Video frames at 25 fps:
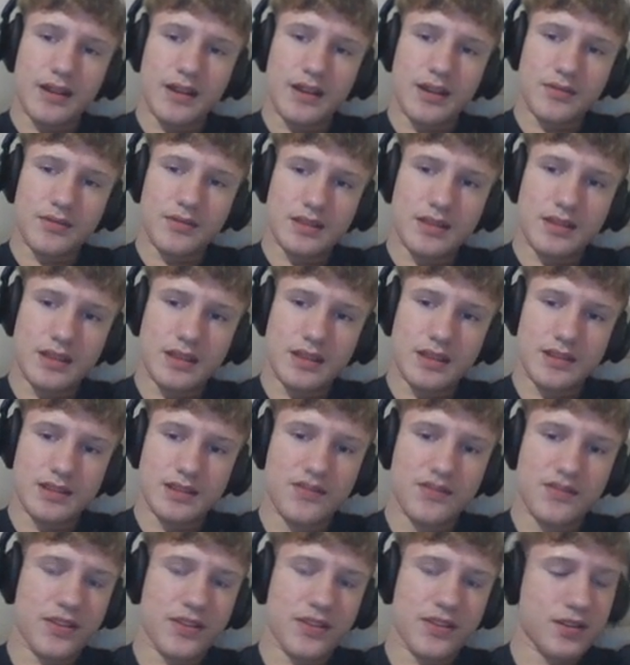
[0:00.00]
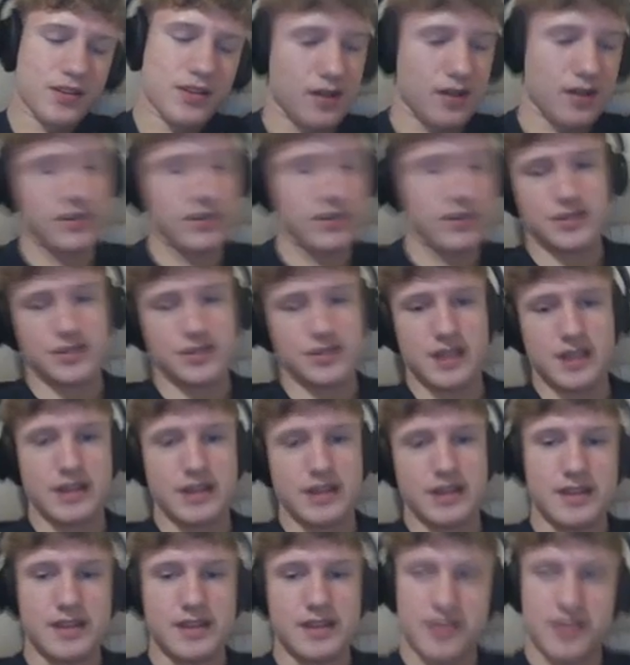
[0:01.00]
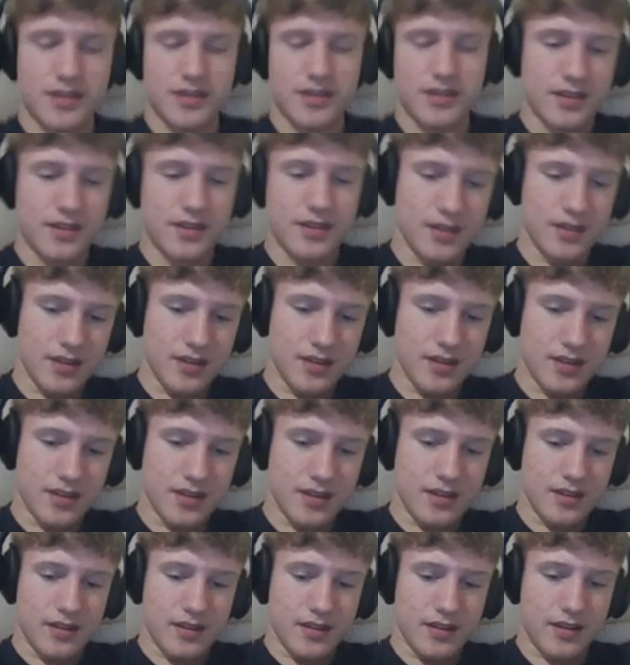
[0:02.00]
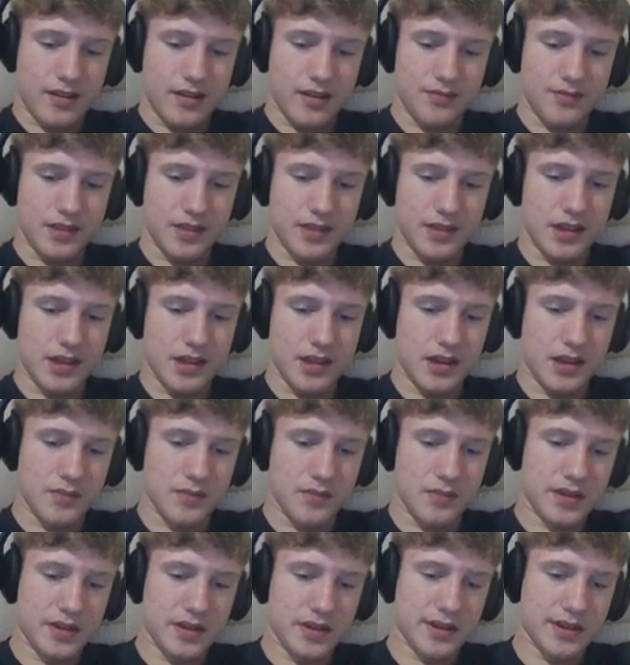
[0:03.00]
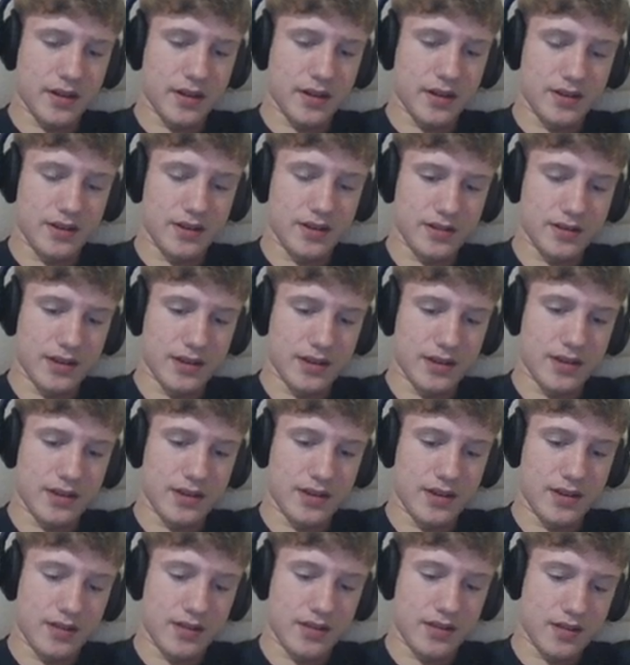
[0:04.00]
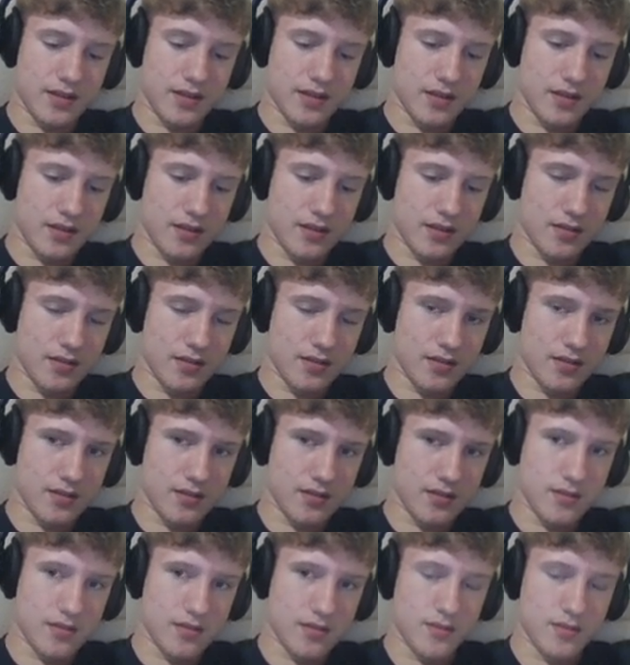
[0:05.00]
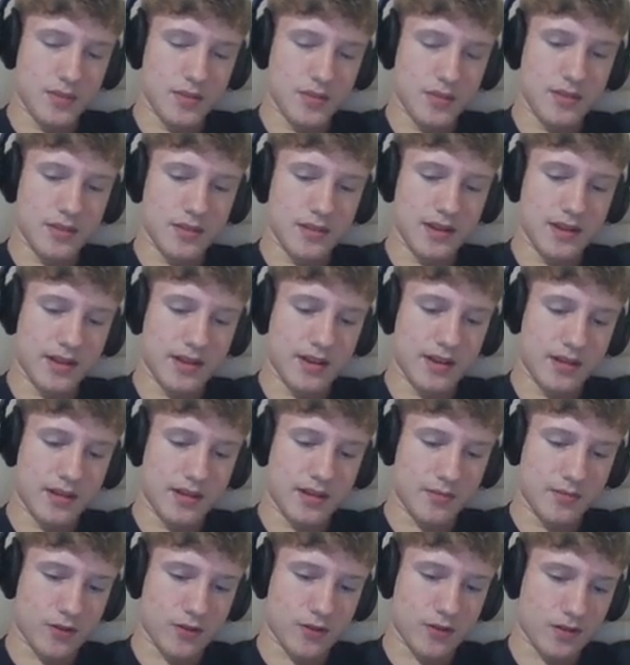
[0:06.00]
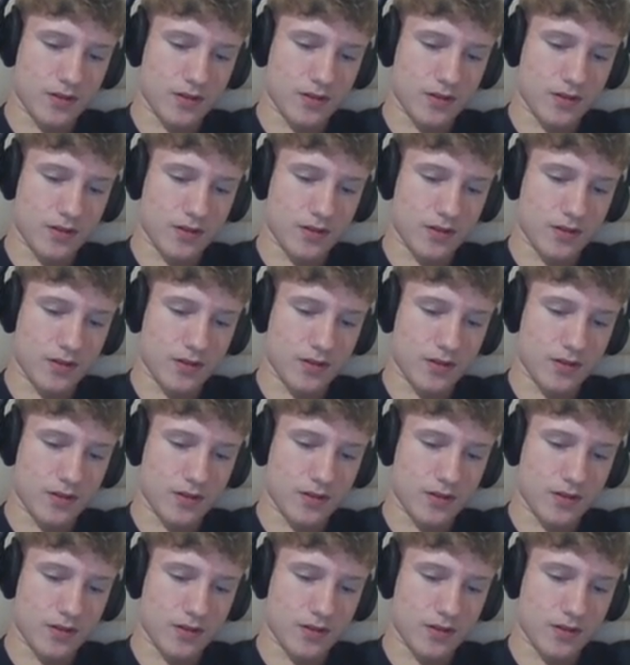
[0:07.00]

don't think these feathered creatures had teeth. I don't think any beaked creatures had teeth. Maybe they did. Into